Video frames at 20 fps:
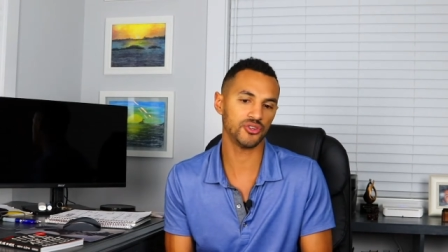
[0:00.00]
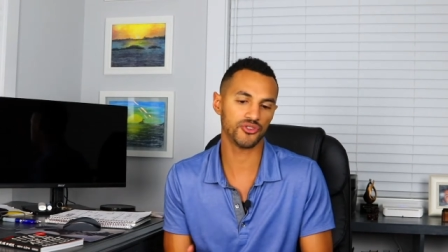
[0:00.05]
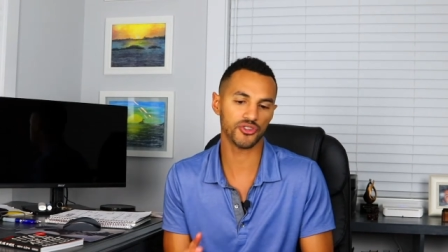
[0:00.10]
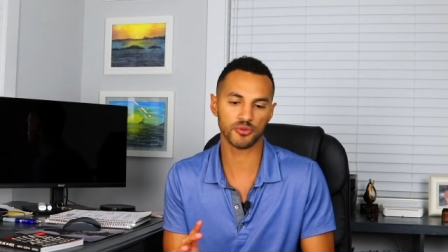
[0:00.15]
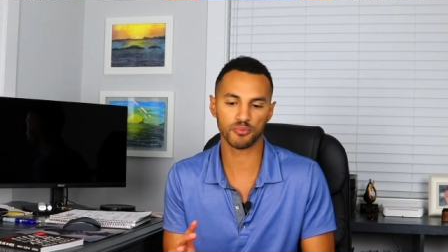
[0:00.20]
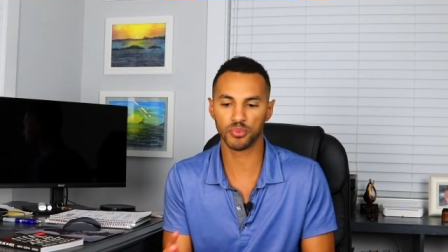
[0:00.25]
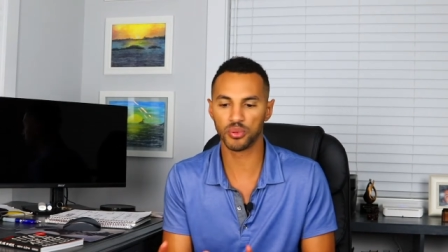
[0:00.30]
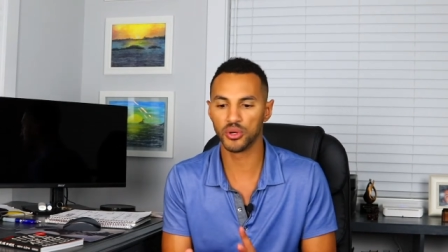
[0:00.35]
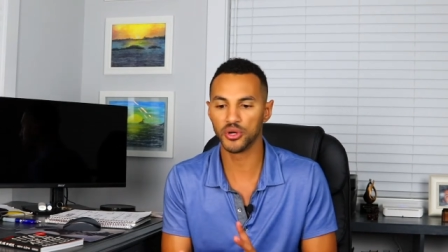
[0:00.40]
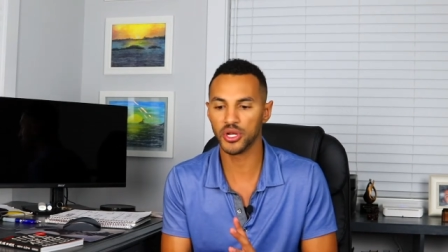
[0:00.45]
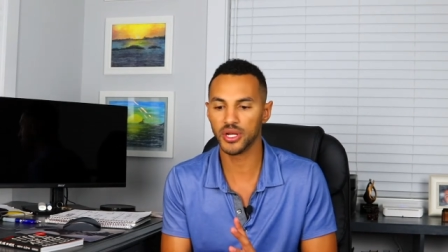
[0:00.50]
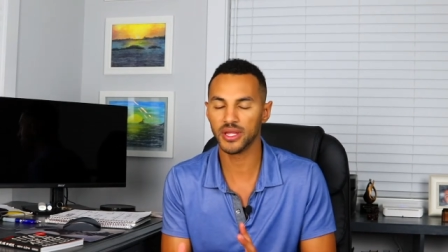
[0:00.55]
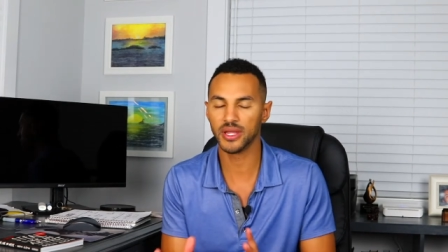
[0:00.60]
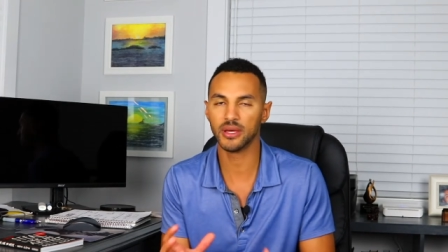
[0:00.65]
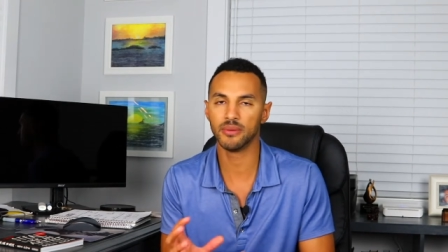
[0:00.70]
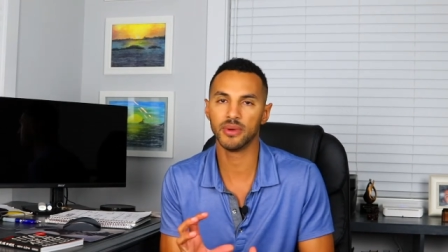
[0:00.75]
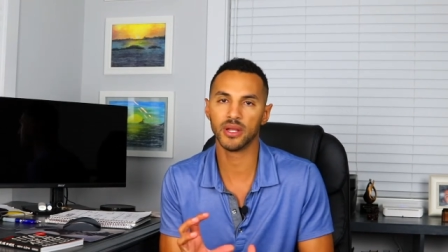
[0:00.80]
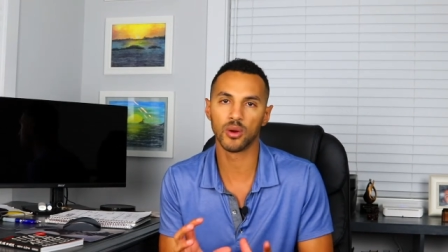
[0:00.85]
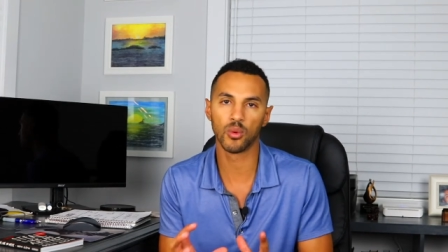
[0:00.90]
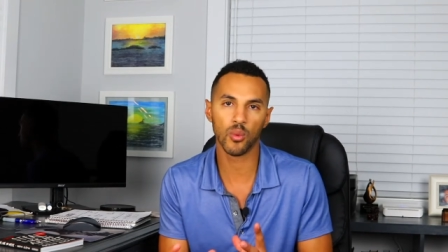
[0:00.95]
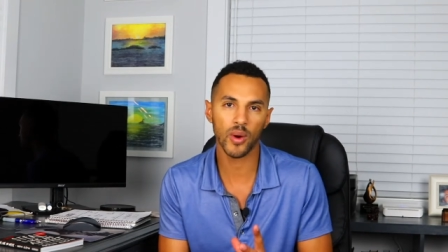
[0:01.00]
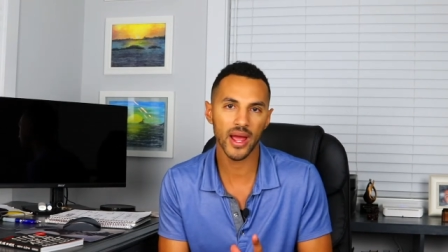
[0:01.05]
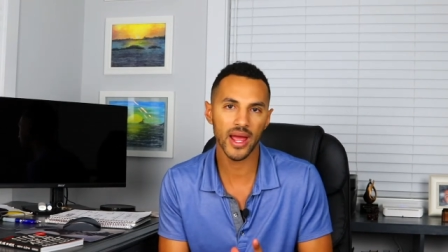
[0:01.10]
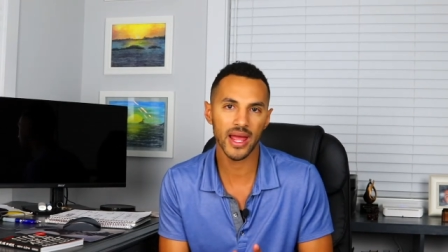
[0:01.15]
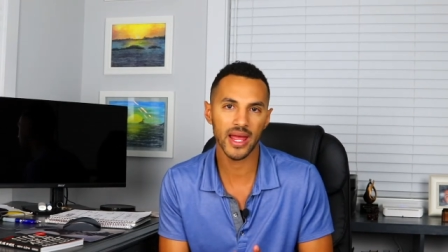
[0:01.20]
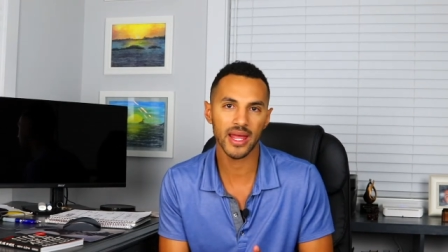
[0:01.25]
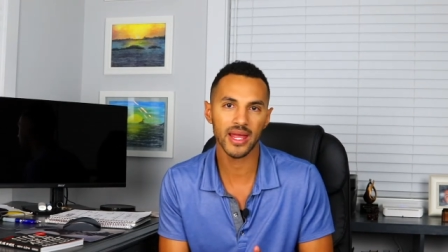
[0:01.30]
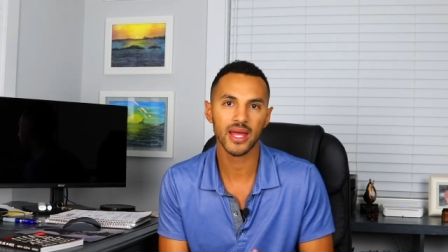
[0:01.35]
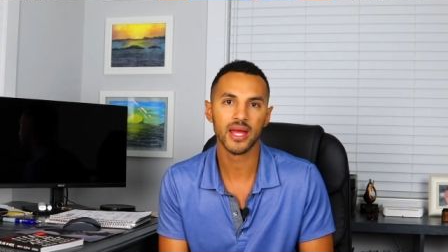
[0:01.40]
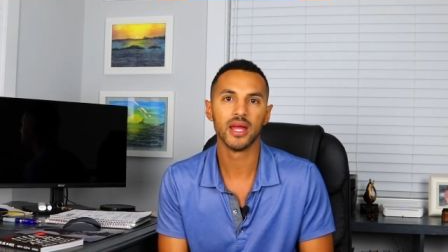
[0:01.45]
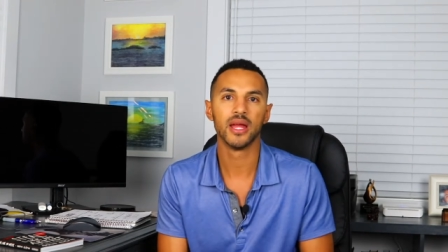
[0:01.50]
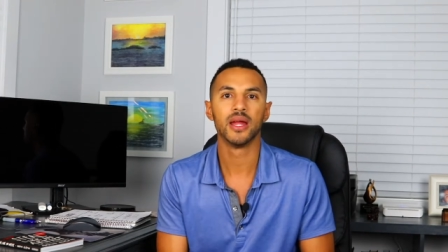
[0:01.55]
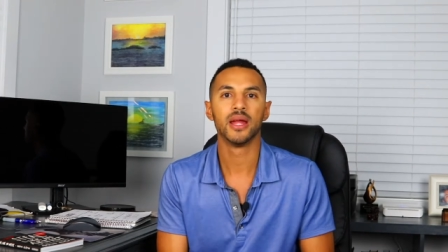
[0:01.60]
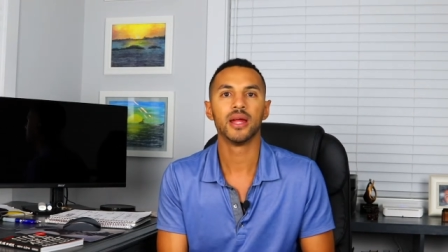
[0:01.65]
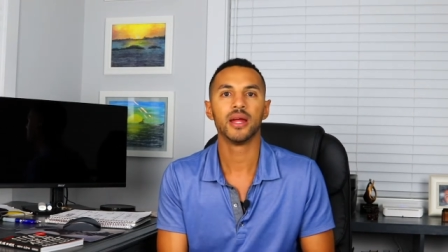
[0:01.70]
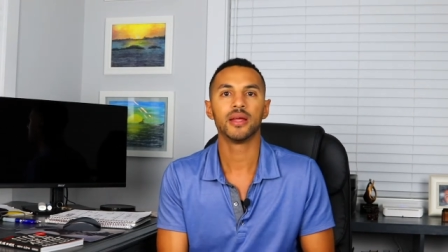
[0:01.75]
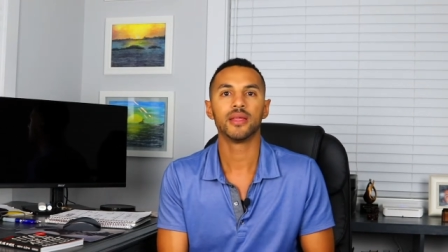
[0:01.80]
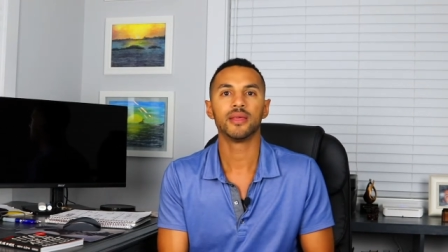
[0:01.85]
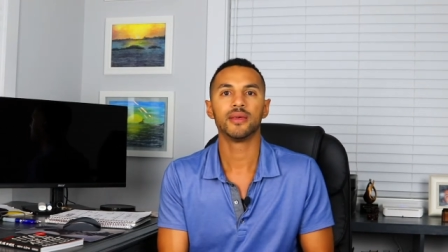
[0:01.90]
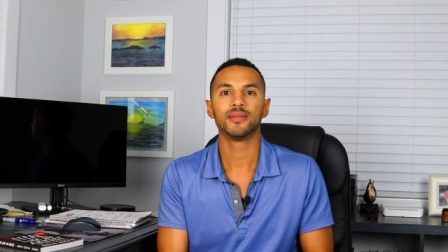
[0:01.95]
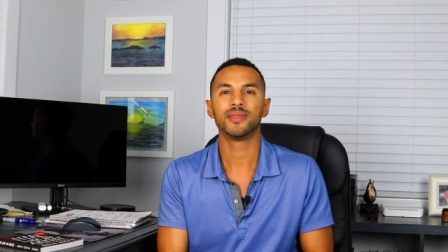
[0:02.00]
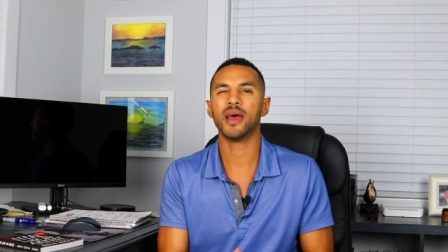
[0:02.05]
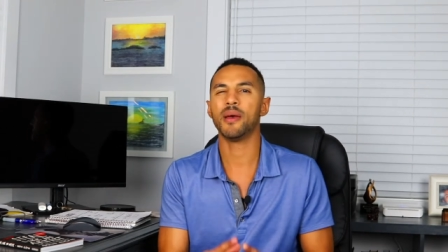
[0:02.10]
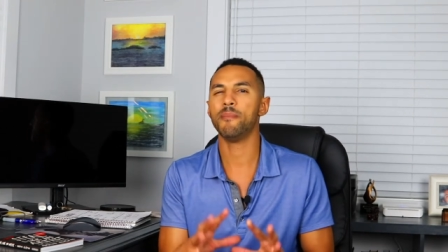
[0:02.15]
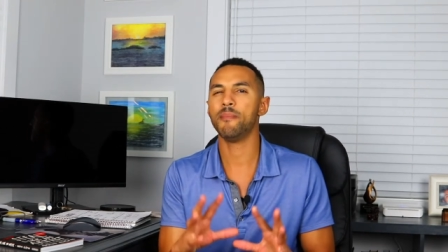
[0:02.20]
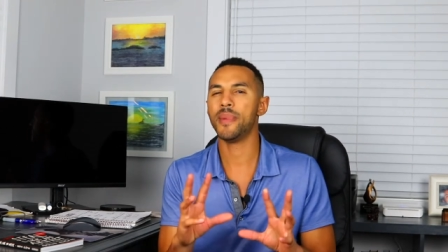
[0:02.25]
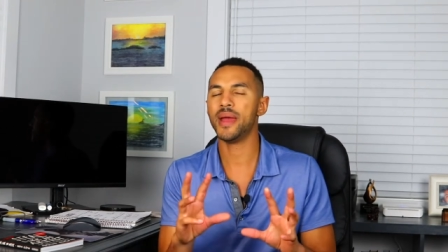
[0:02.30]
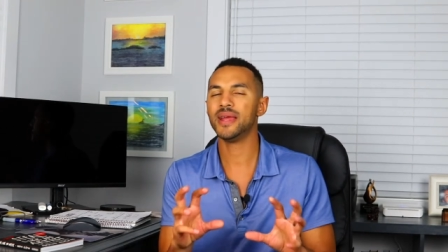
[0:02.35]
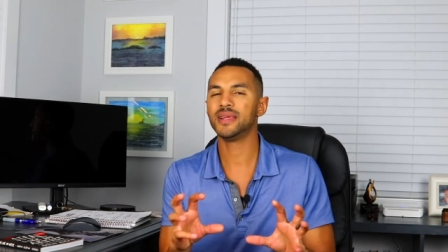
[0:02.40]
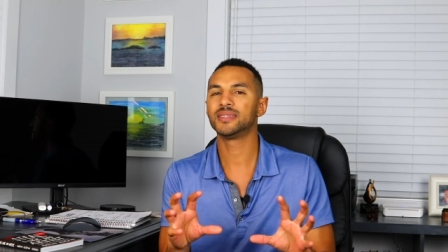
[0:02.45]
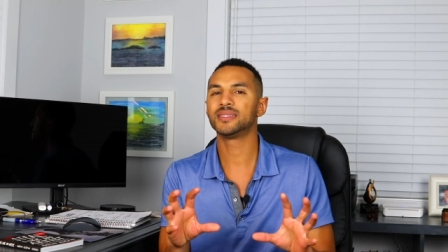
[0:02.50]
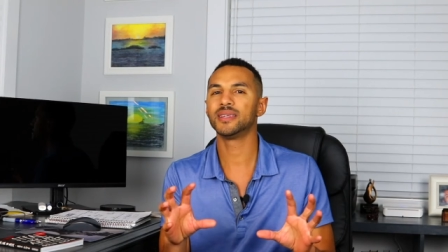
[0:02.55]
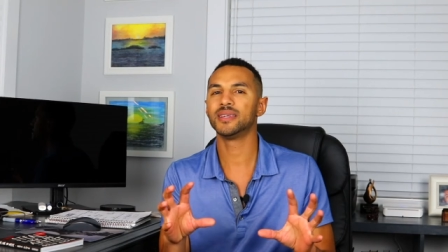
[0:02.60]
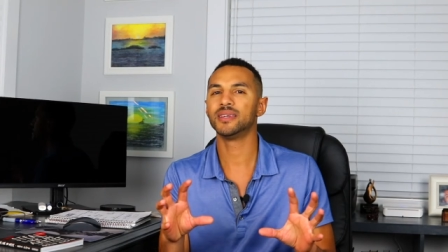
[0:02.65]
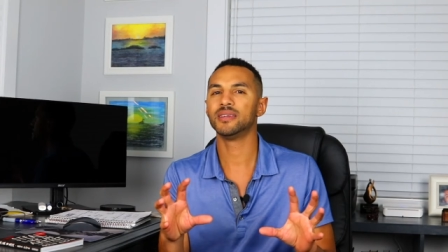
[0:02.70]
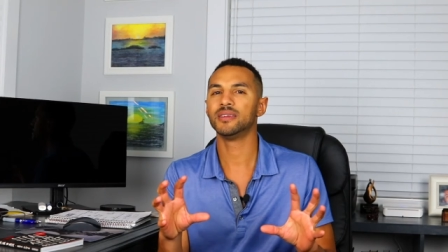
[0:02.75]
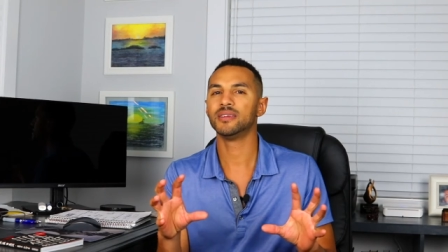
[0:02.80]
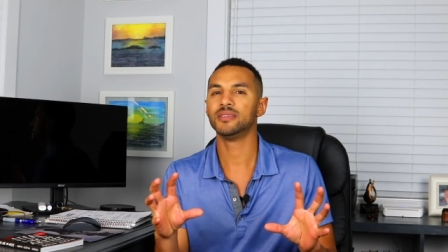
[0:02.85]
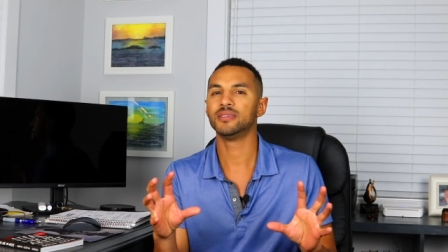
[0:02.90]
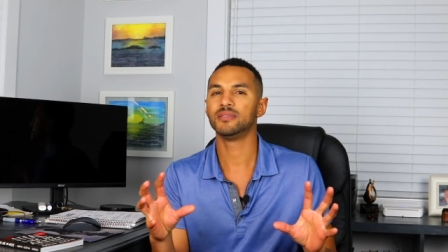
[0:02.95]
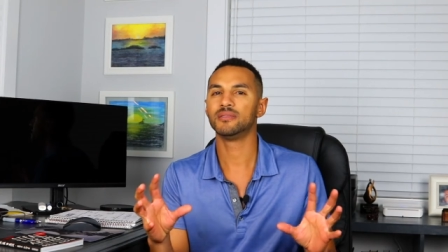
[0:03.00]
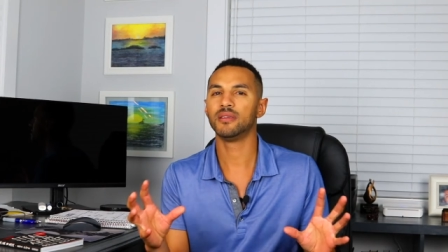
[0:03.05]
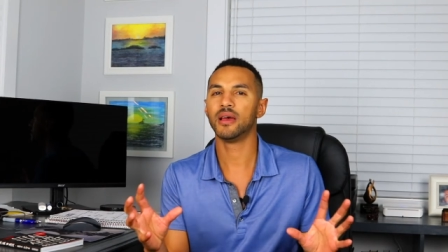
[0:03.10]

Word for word: You're just putting them in a way that makes it